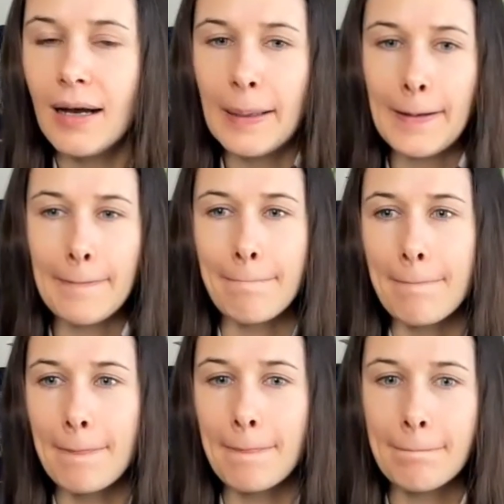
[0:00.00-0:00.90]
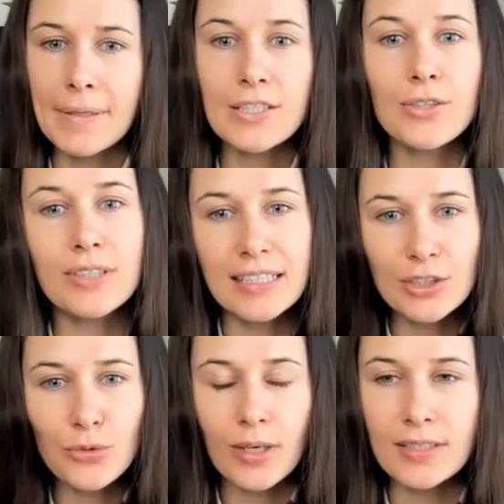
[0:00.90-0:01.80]
um so
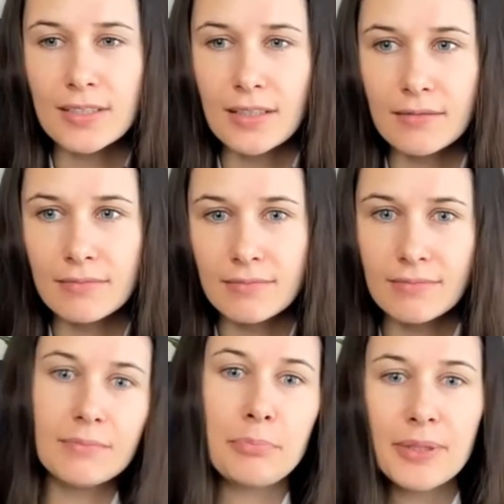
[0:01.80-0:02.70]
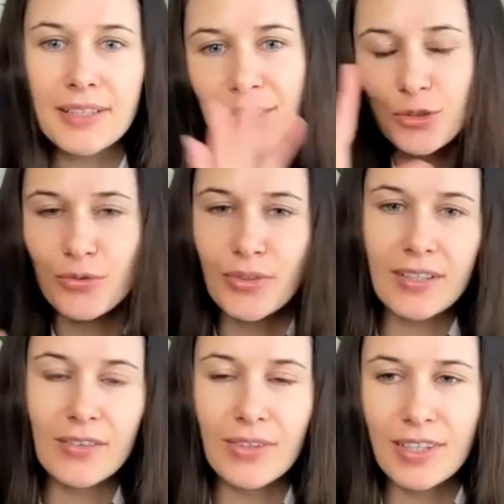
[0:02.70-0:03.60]
this was uh, prediction
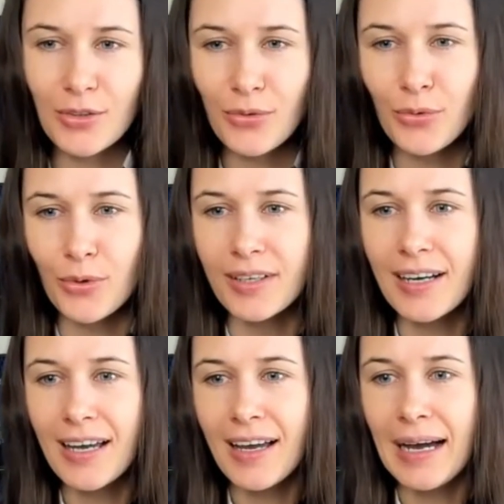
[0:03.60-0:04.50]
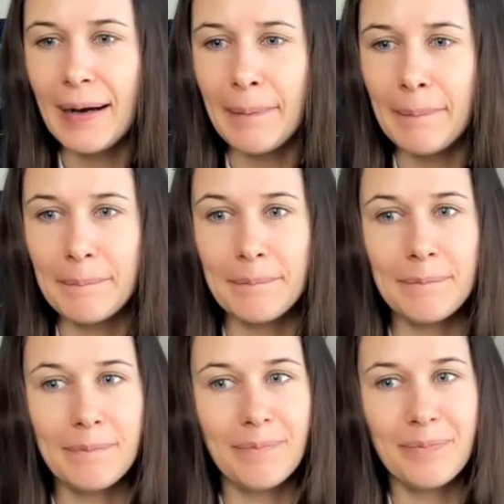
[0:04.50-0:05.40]
2024 um
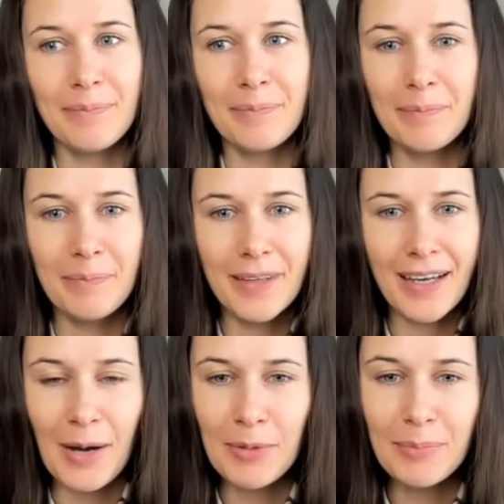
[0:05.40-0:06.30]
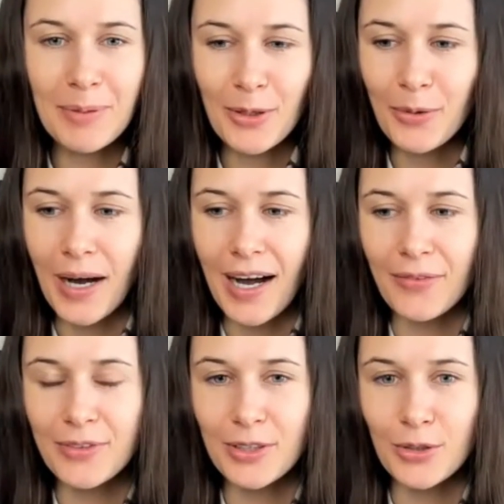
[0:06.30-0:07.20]
comment below
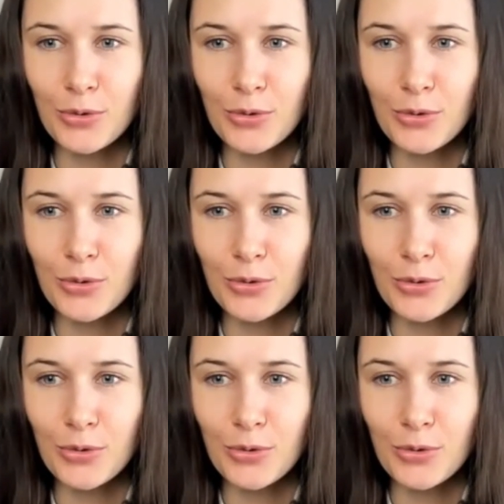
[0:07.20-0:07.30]
after